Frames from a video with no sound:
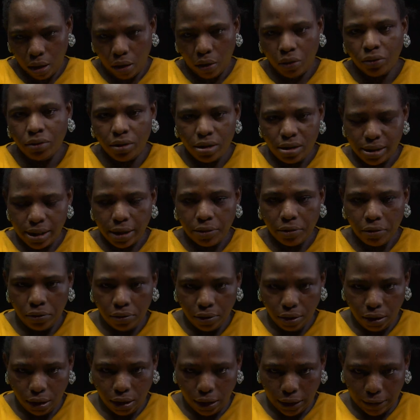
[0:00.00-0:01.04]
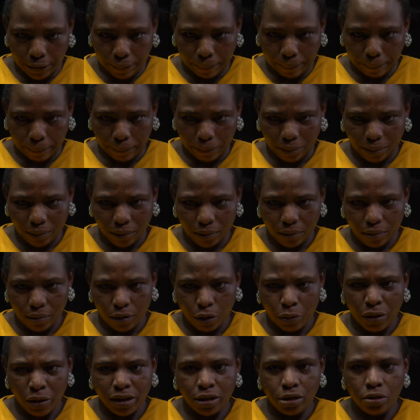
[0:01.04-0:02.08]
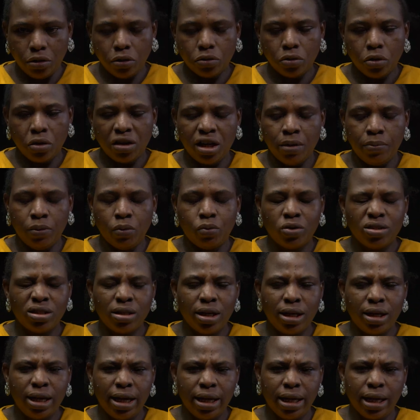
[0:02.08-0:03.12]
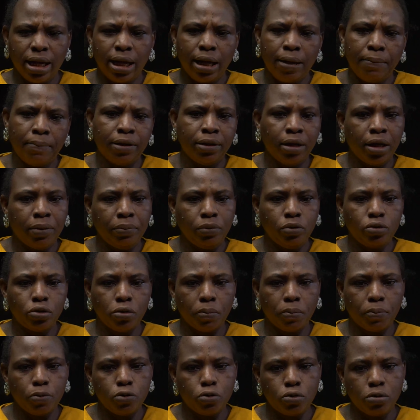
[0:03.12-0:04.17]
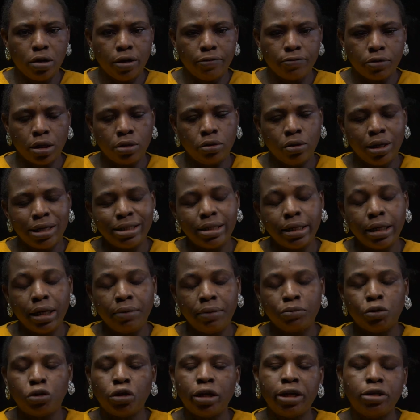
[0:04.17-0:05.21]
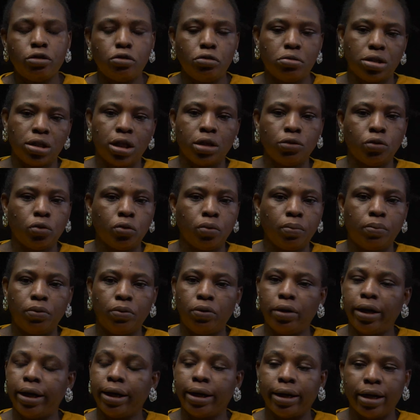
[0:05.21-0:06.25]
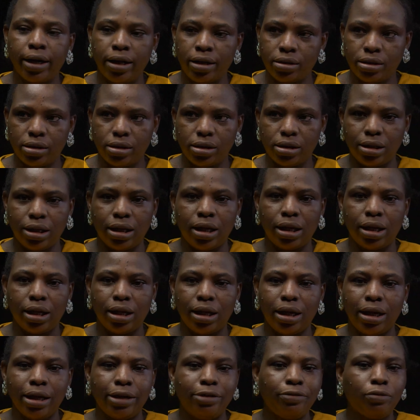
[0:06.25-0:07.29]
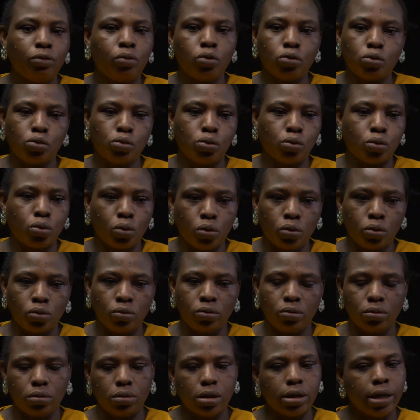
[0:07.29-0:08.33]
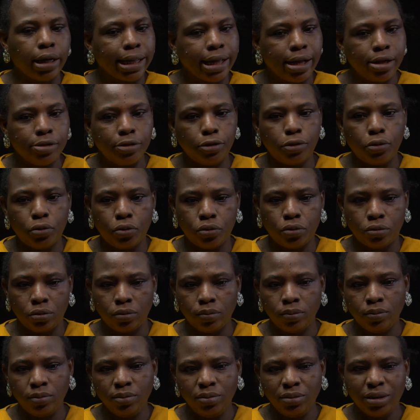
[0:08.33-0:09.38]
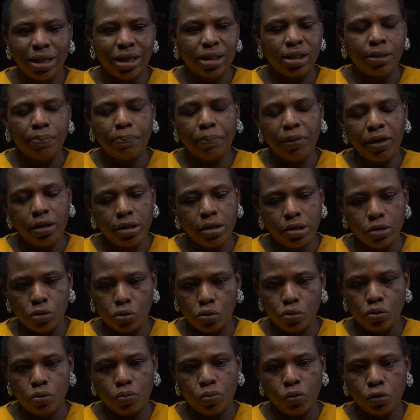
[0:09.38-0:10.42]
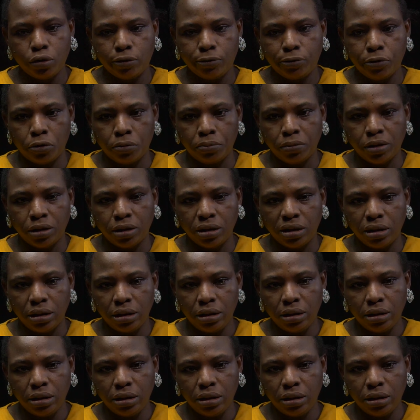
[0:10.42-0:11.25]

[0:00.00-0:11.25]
On the second day, when the doctor came, he was not like, ah, madam, you're supposed to have stand up. I said, I'm trying to stand up, but I can't. That I even want to turn. I can't turn. That the pain is too much for me.